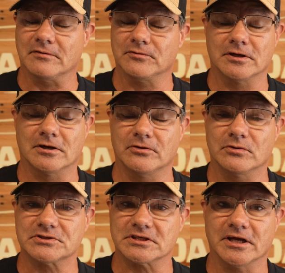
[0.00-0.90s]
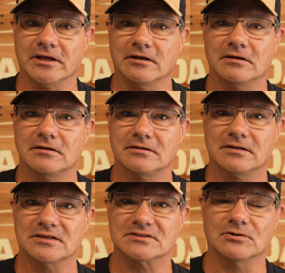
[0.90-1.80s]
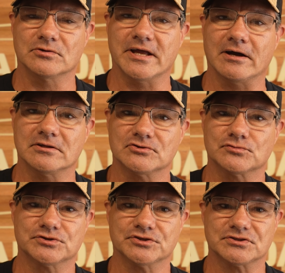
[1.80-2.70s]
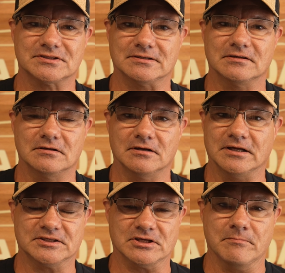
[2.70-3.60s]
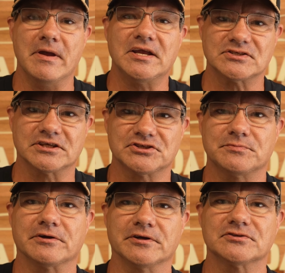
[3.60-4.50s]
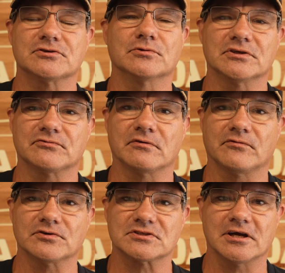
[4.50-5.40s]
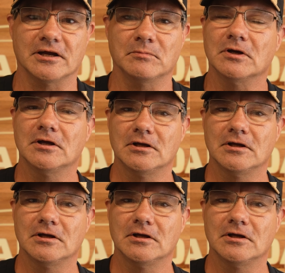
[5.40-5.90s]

Definitely got to do this again. There's no doubt. This was just, it's an amazing experience doing this for the first time